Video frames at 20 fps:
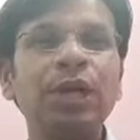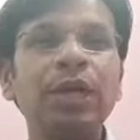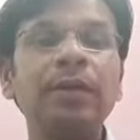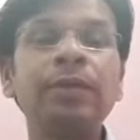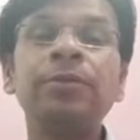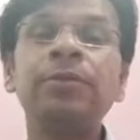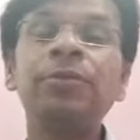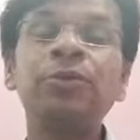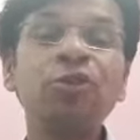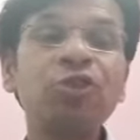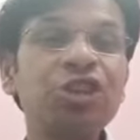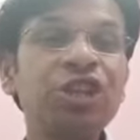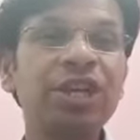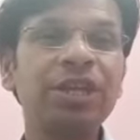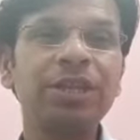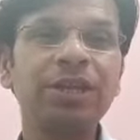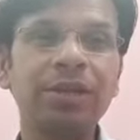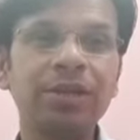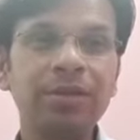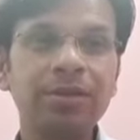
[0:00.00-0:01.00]
is so
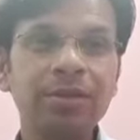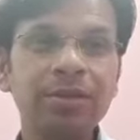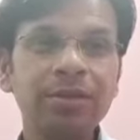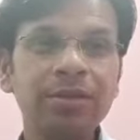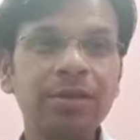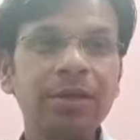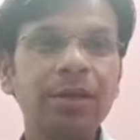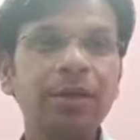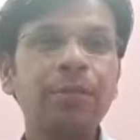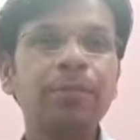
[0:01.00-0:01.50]
generous,